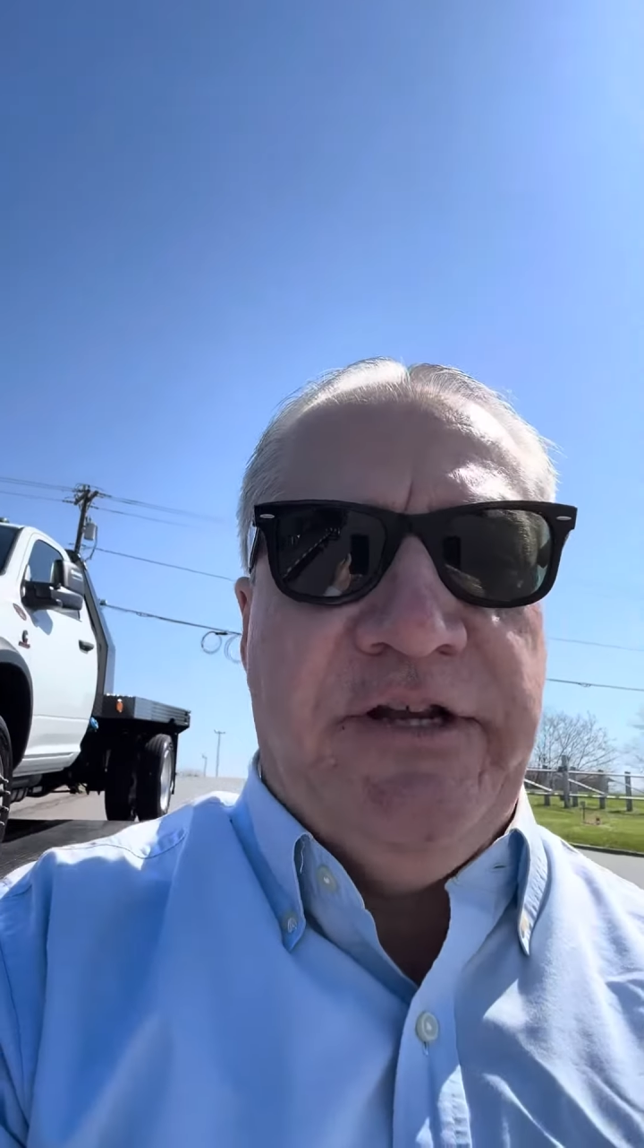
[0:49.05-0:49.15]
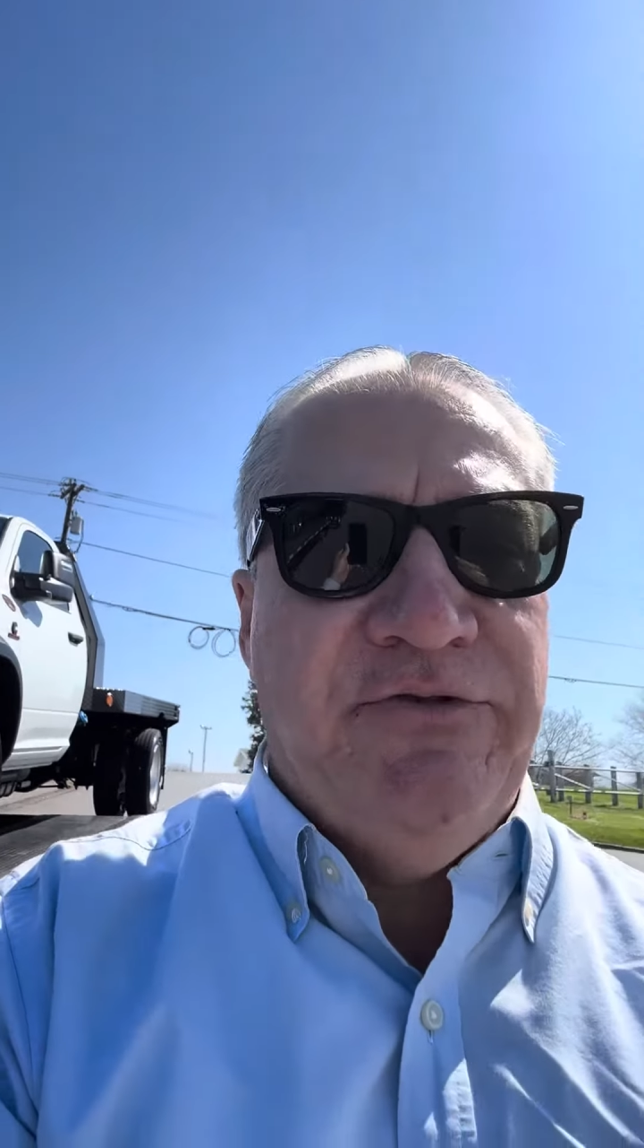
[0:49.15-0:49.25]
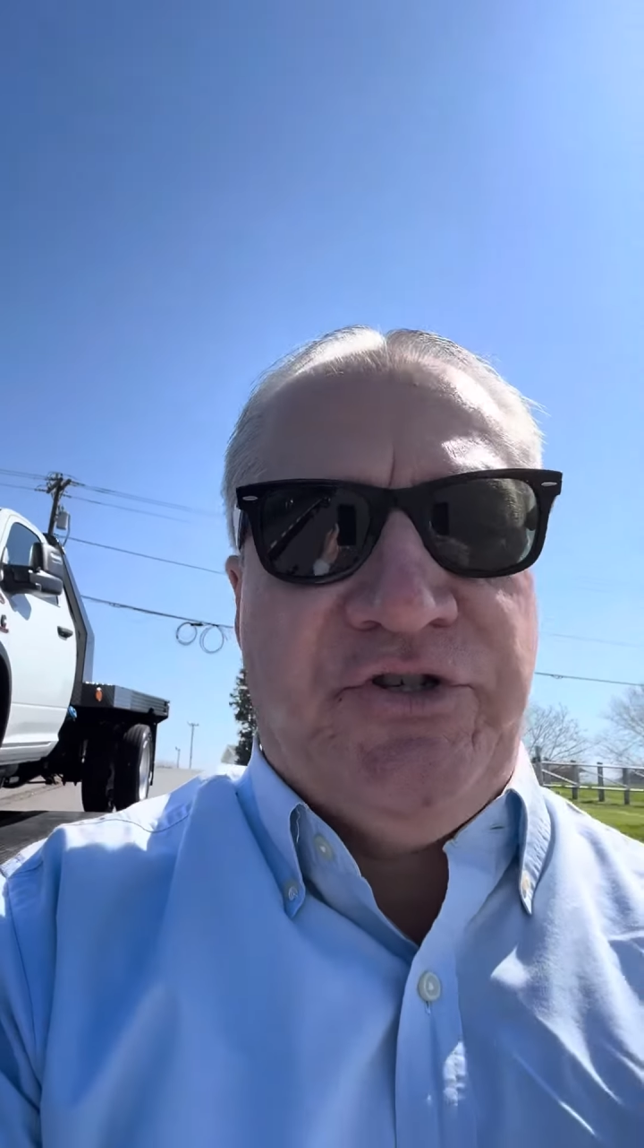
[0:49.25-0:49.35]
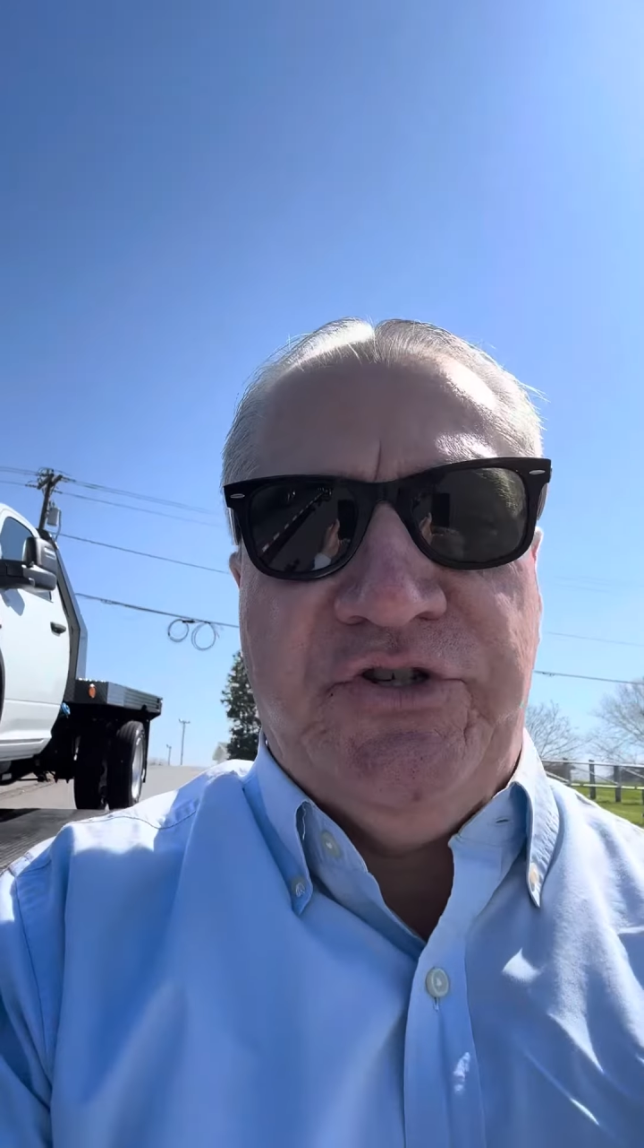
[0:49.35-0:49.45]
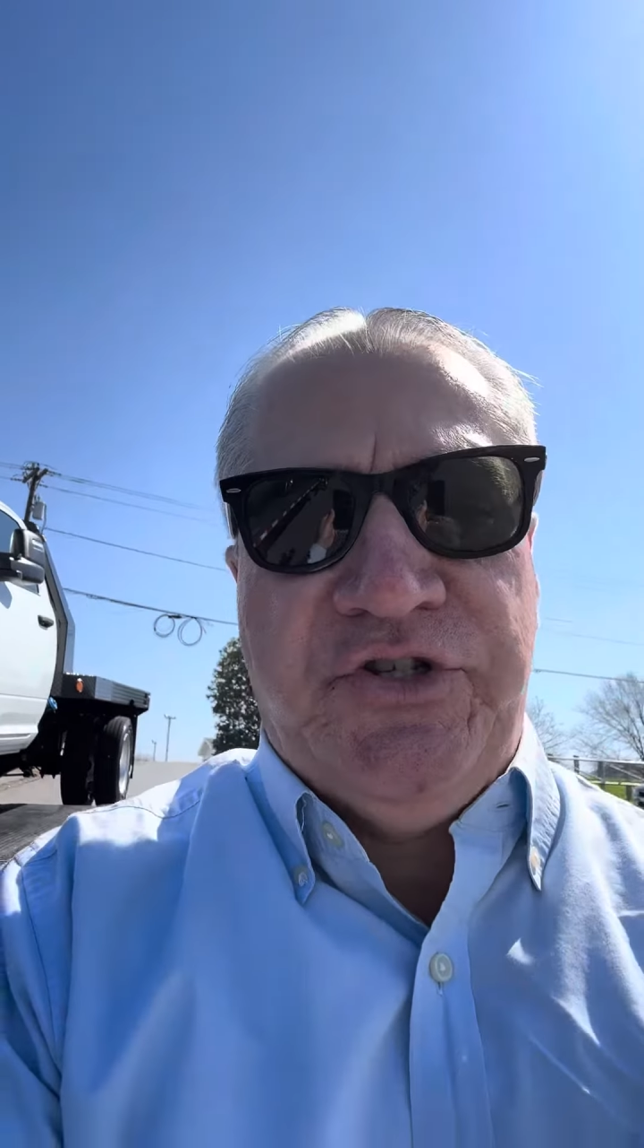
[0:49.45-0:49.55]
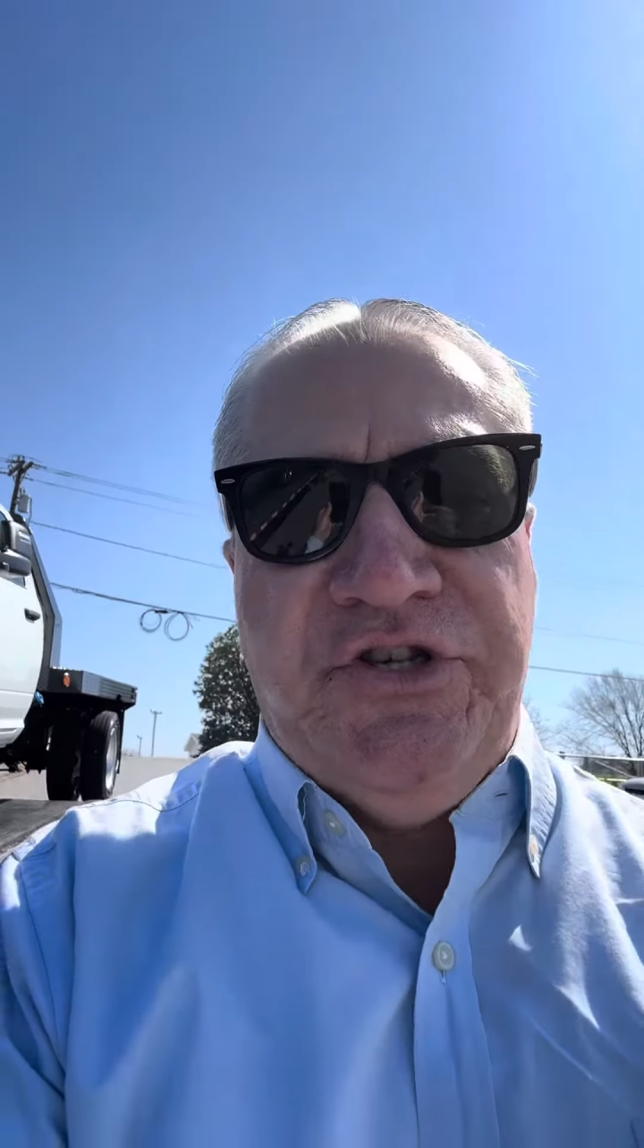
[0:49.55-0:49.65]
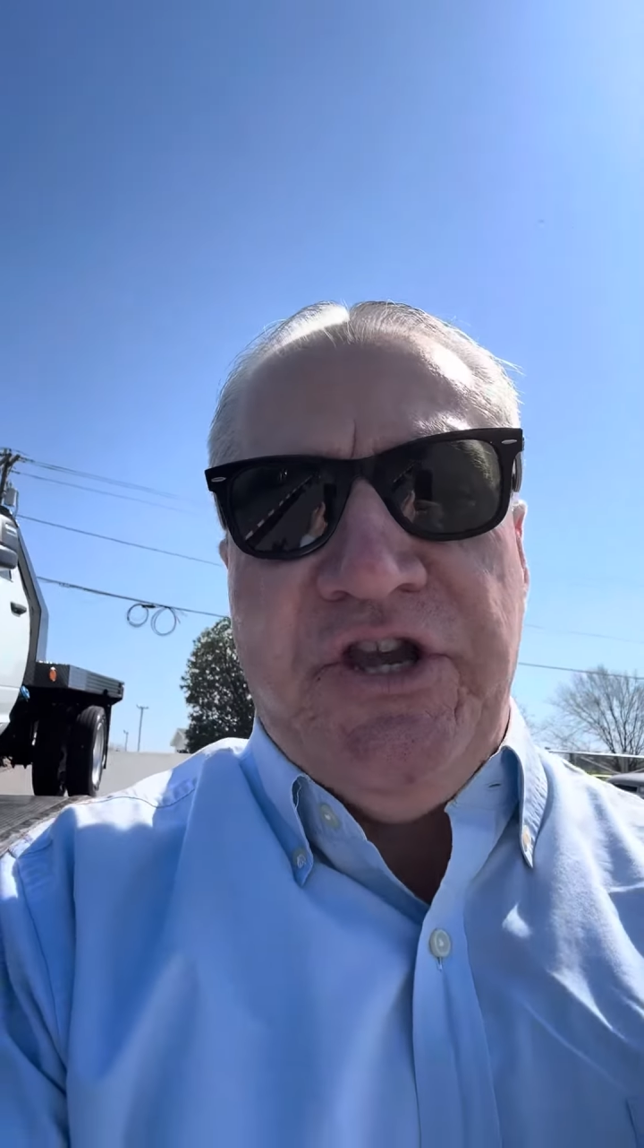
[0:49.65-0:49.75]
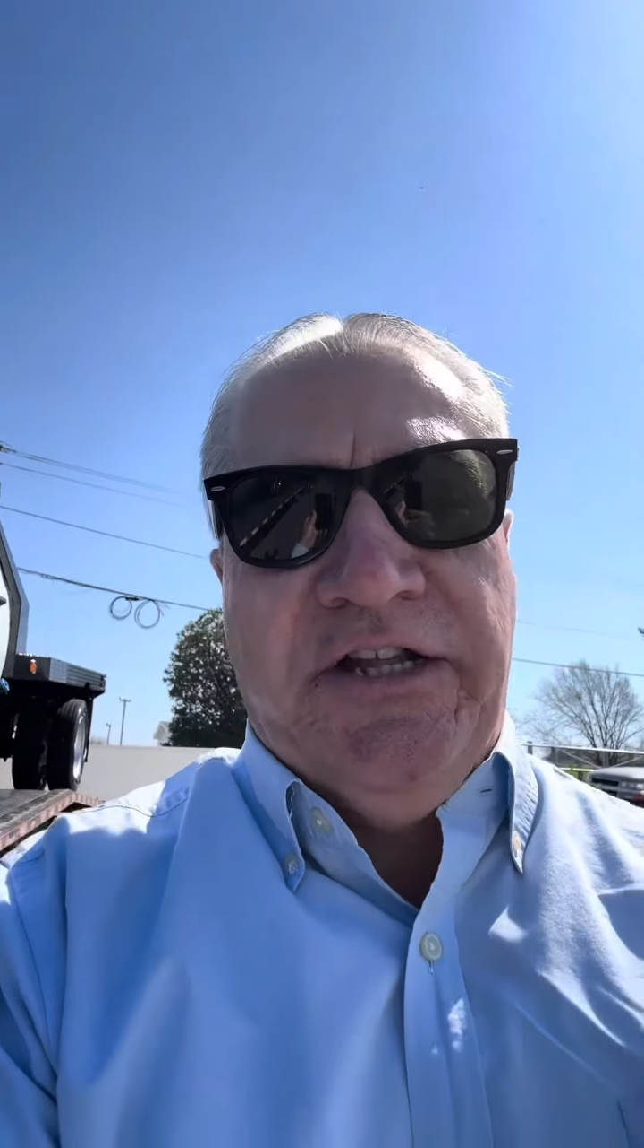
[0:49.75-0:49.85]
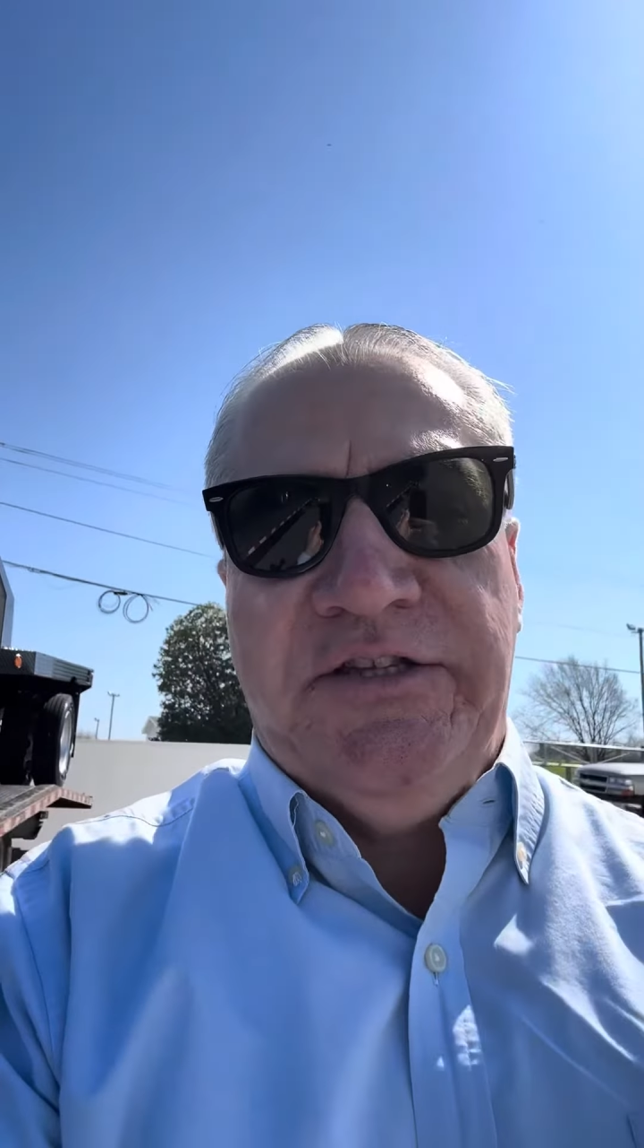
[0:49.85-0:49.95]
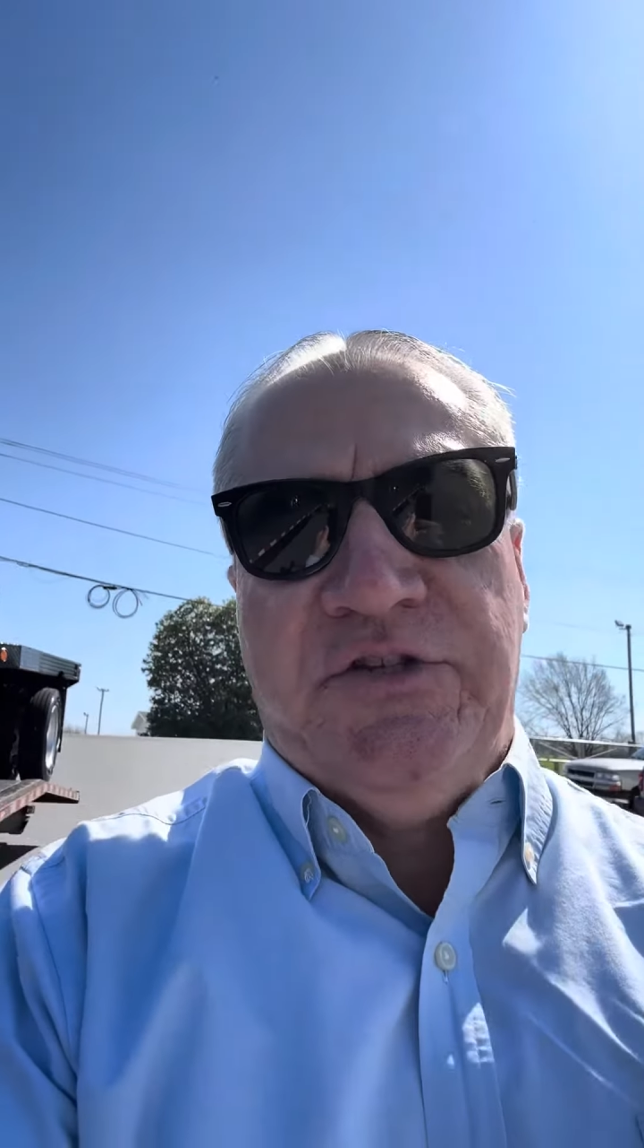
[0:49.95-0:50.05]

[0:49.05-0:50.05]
It was just nuts.